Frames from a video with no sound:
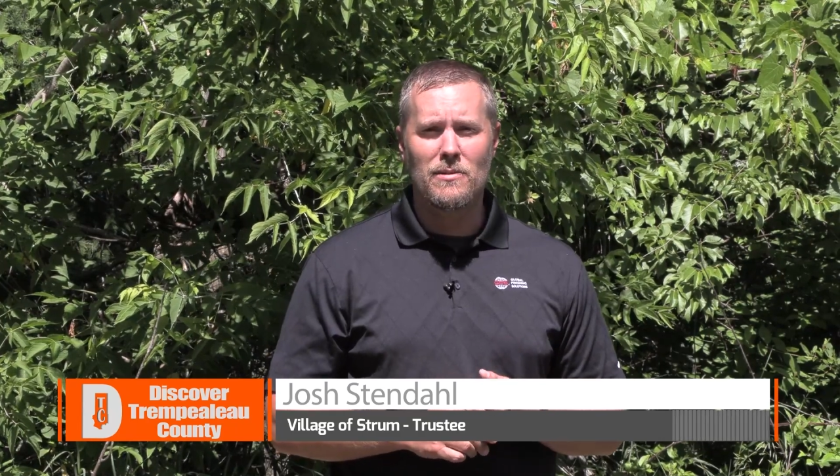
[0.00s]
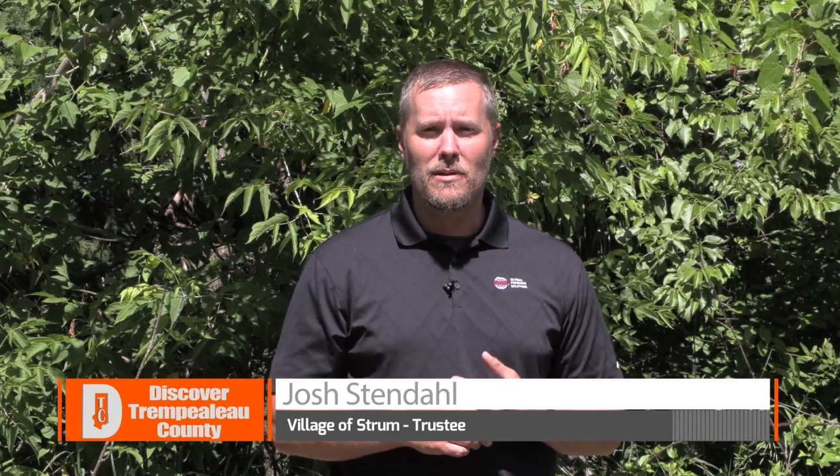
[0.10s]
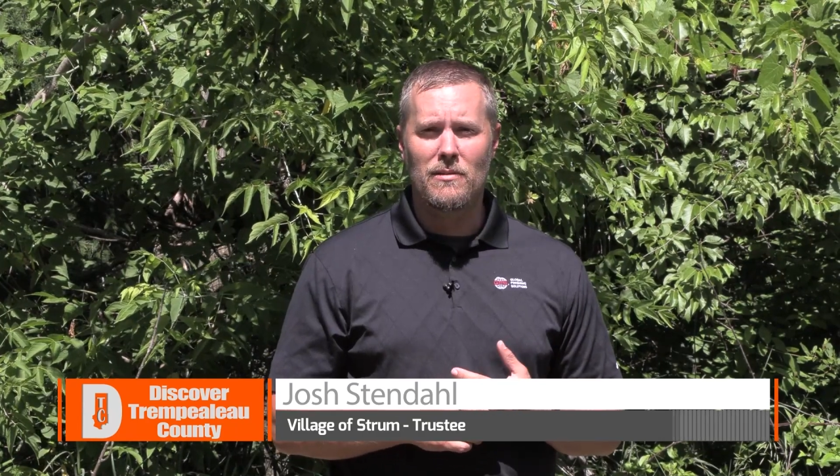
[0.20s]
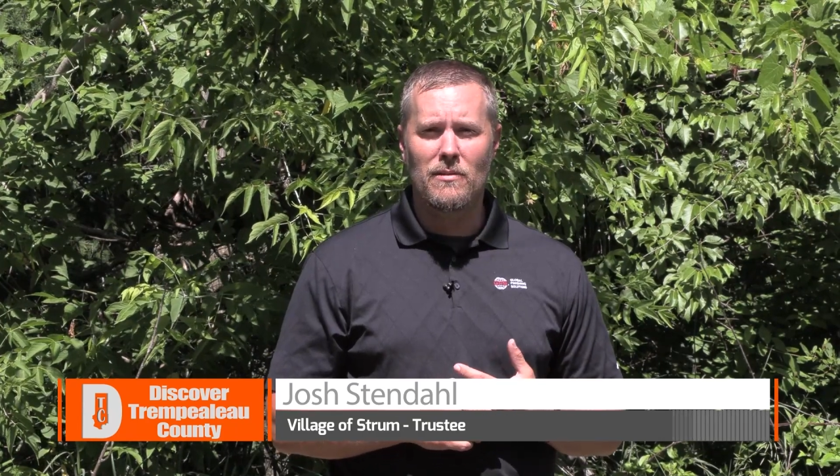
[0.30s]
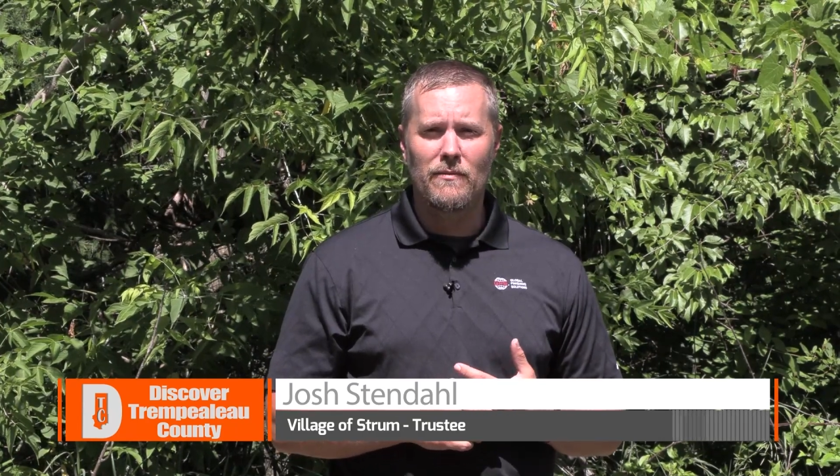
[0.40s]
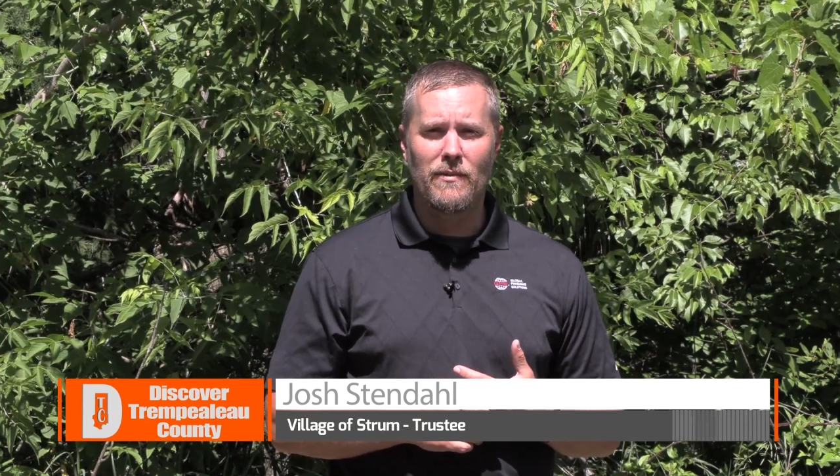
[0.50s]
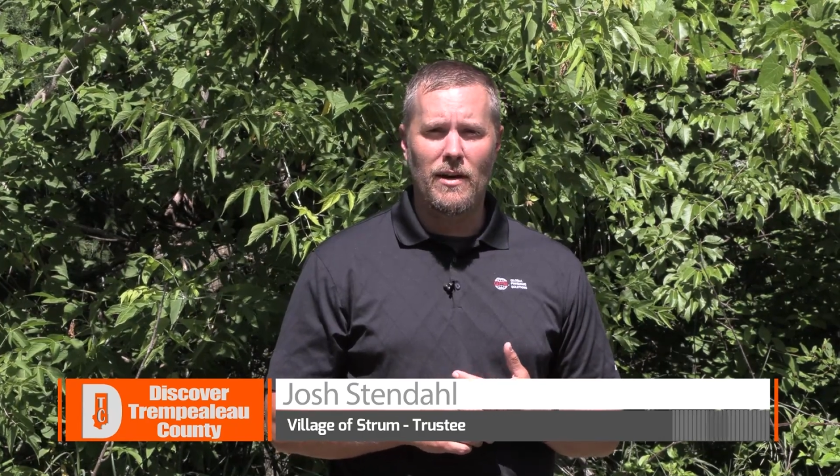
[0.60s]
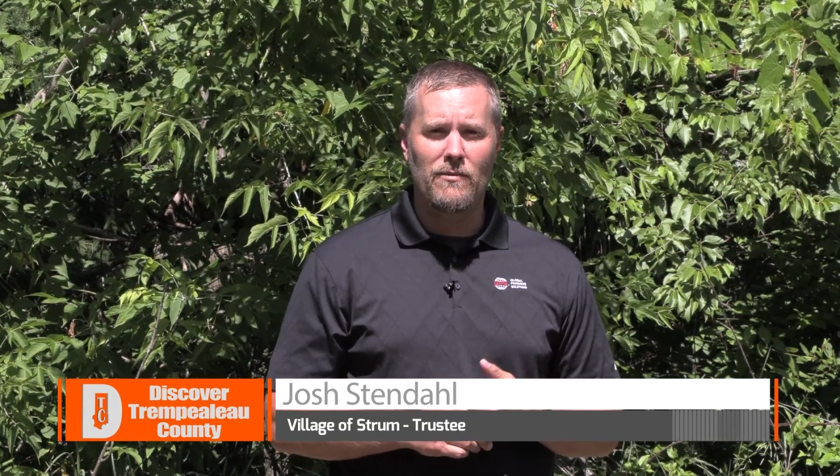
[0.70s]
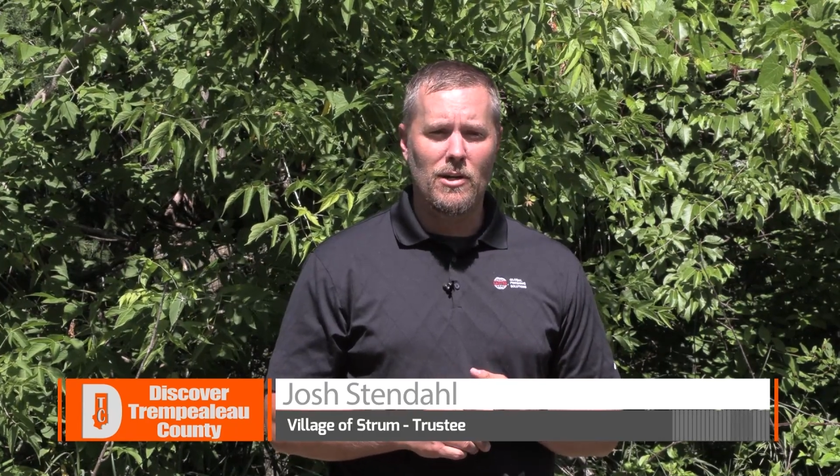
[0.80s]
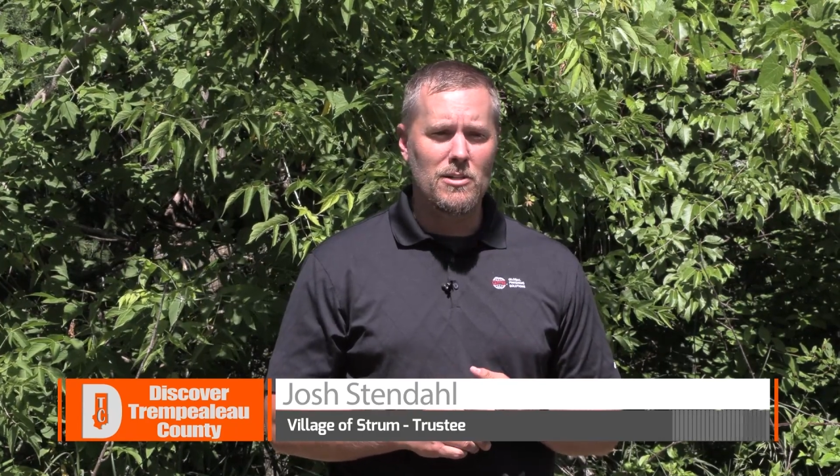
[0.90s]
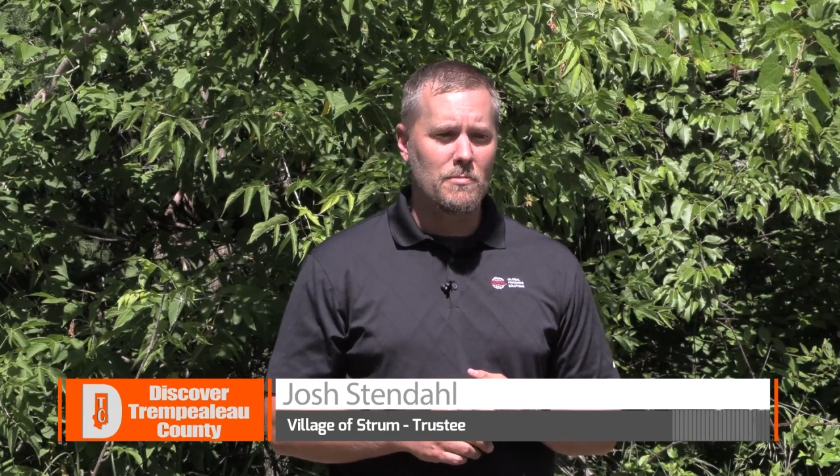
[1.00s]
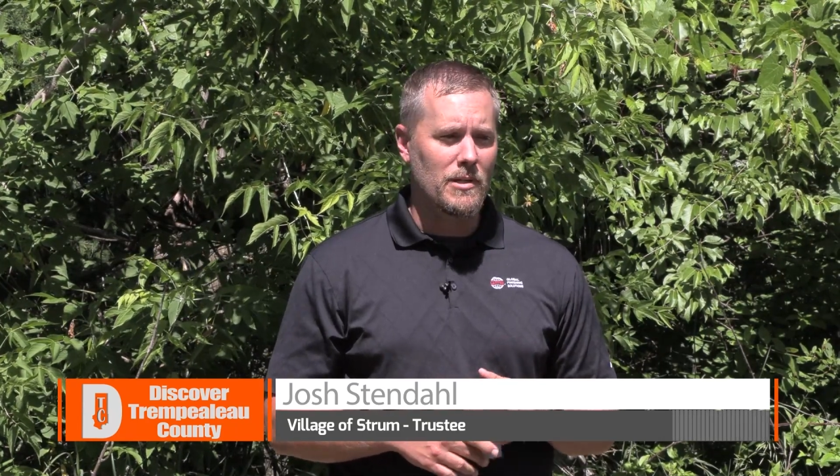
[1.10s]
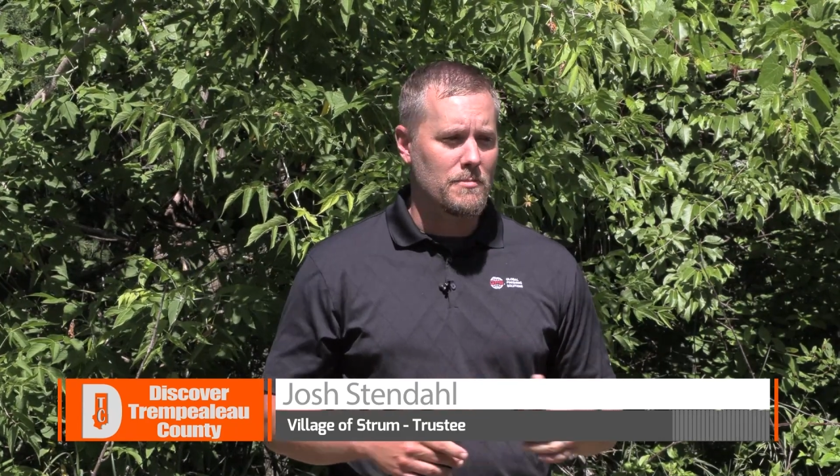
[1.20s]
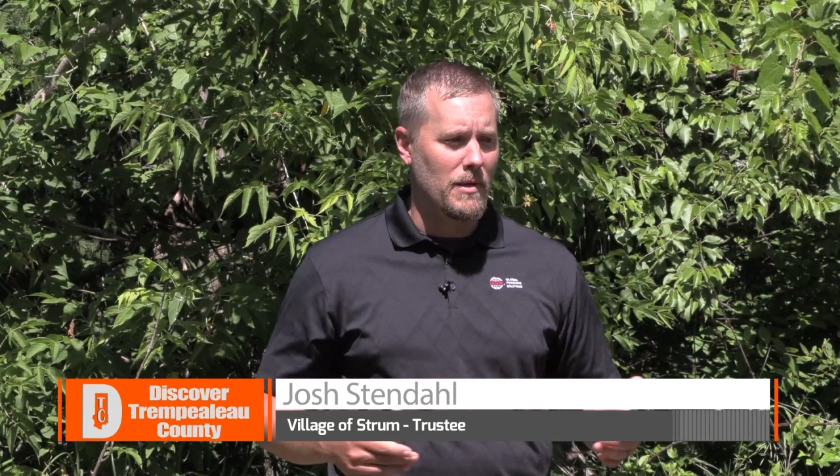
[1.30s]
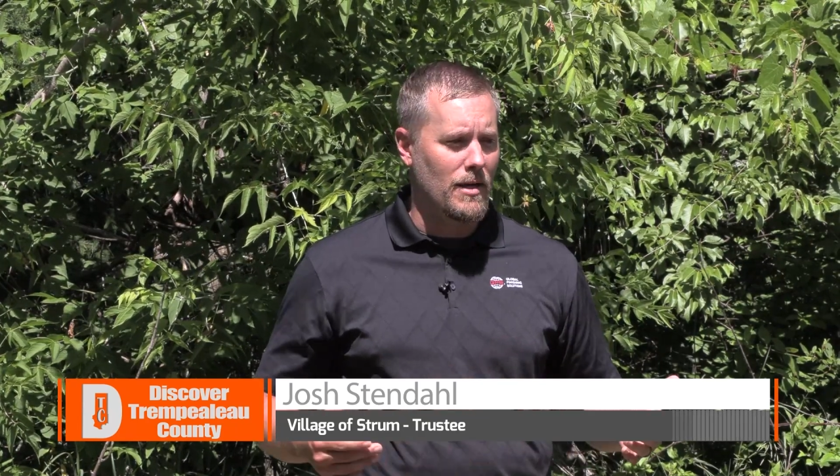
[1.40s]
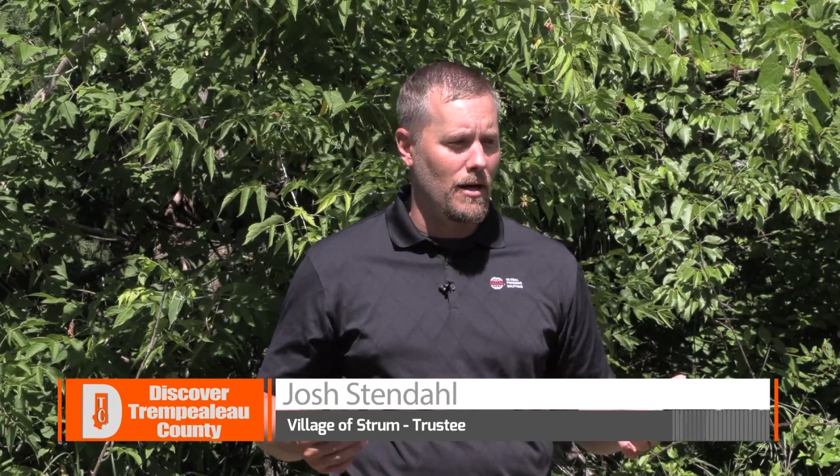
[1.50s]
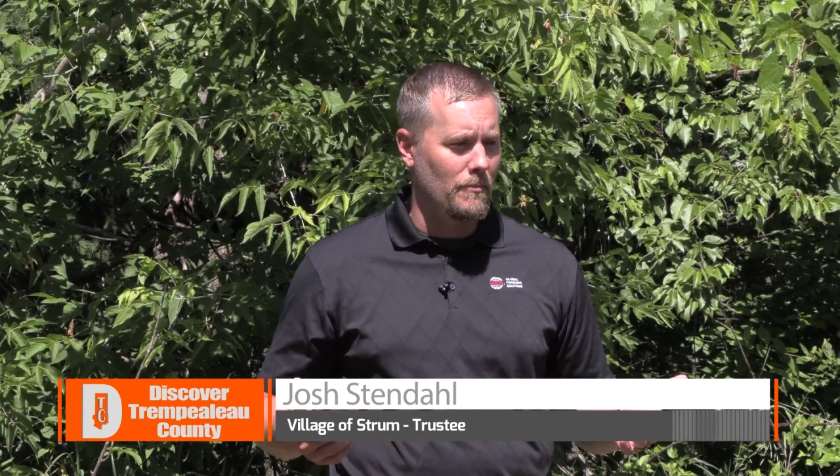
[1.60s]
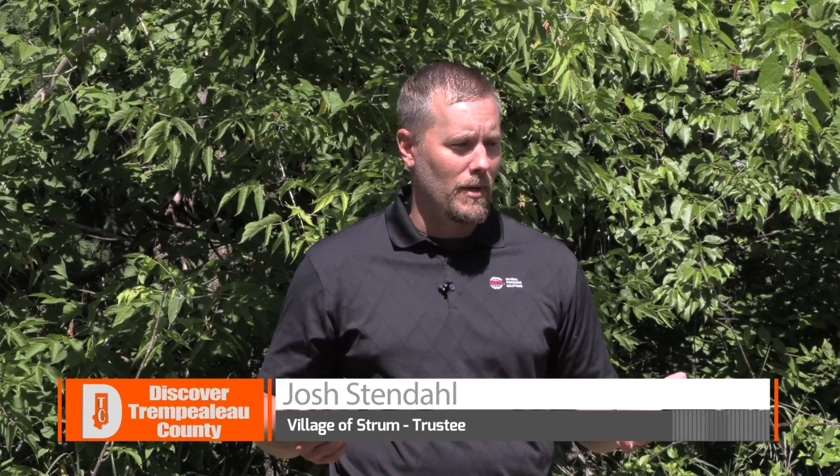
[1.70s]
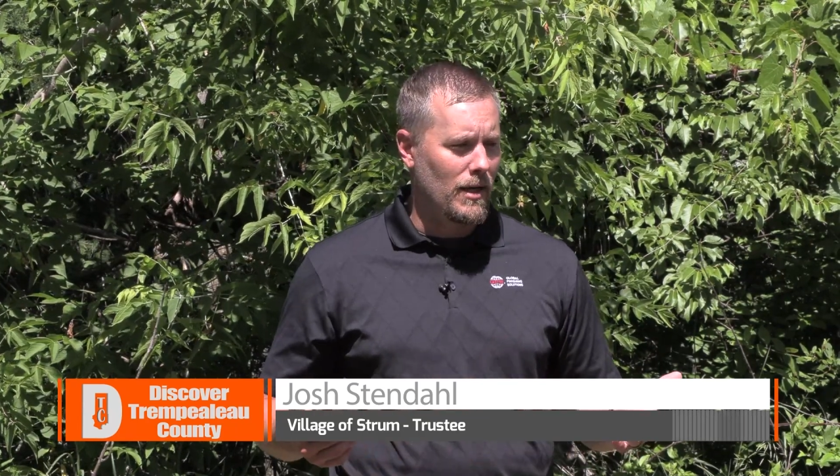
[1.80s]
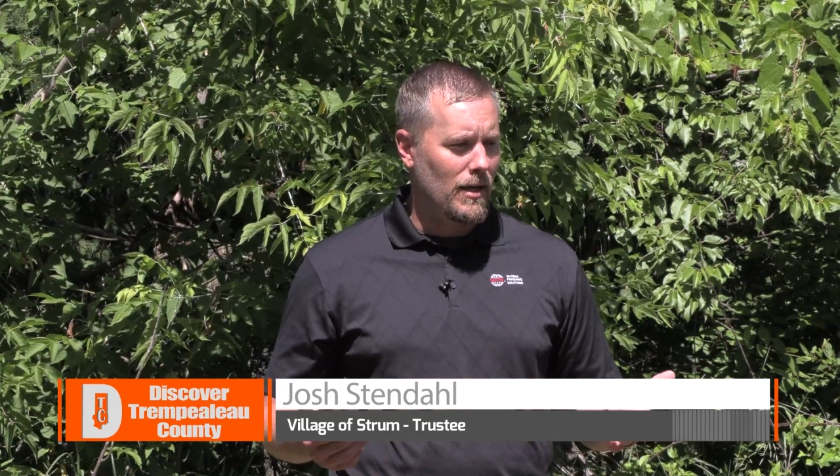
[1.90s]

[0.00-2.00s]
30-35 years, but it's become